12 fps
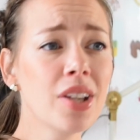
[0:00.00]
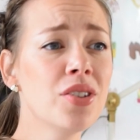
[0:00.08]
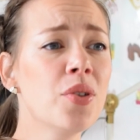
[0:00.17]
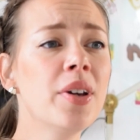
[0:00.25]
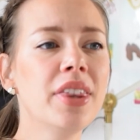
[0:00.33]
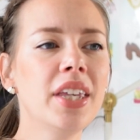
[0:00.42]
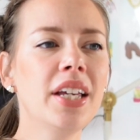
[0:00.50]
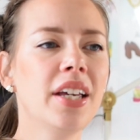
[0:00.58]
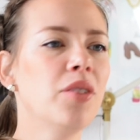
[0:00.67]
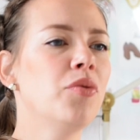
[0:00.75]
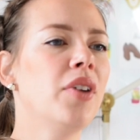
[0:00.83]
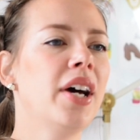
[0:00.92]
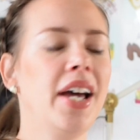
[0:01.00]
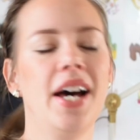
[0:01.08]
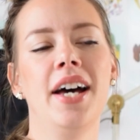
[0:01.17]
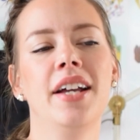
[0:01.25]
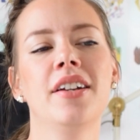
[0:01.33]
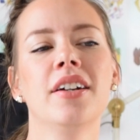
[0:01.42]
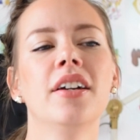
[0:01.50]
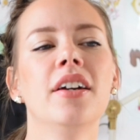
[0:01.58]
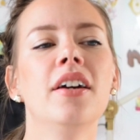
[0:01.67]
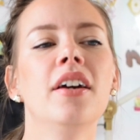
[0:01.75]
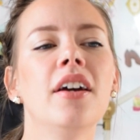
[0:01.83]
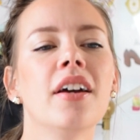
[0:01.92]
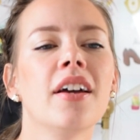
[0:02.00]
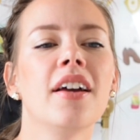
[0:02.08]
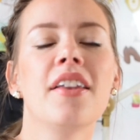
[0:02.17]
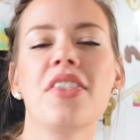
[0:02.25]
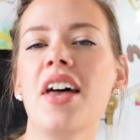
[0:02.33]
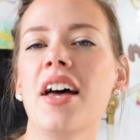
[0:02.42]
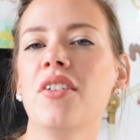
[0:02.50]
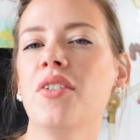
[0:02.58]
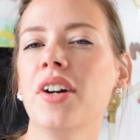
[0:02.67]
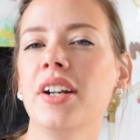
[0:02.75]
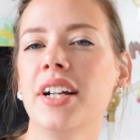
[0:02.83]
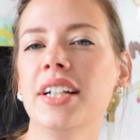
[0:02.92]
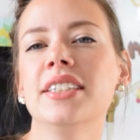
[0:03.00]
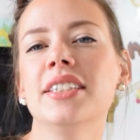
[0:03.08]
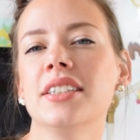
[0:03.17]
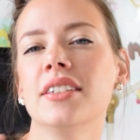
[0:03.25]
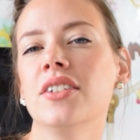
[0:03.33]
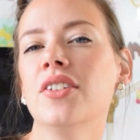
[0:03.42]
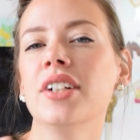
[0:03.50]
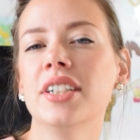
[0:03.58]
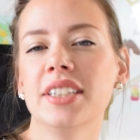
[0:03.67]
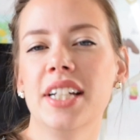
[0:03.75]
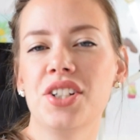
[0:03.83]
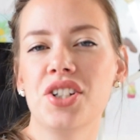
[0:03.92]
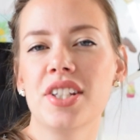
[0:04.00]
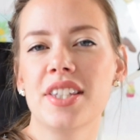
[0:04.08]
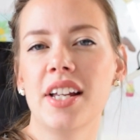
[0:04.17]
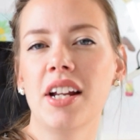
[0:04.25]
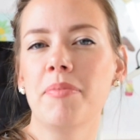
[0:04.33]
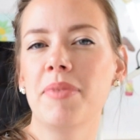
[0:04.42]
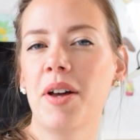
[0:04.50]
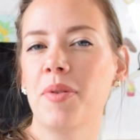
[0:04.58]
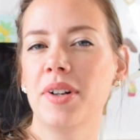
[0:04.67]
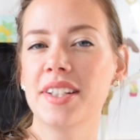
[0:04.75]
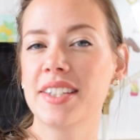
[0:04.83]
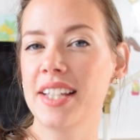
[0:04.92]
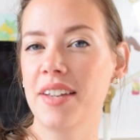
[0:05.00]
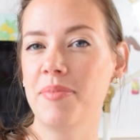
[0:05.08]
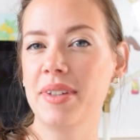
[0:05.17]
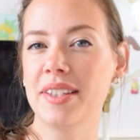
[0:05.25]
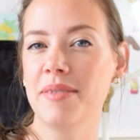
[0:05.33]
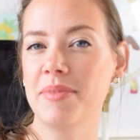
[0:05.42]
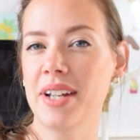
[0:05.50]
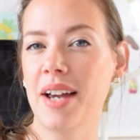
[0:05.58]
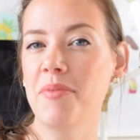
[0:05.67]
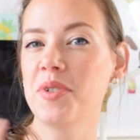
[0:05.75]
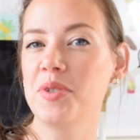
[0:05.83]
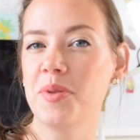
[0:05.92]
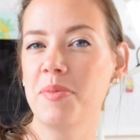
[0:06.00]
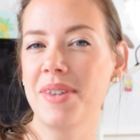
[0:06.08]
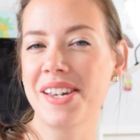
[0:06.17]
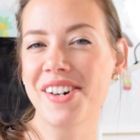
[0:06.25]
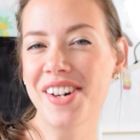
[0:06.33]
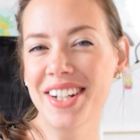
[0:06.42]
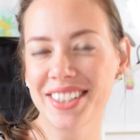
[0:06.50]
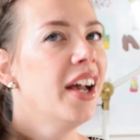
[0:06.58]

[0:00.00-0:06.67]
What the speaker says: So I think if I had that organization set up, that would save me some time, which would be good.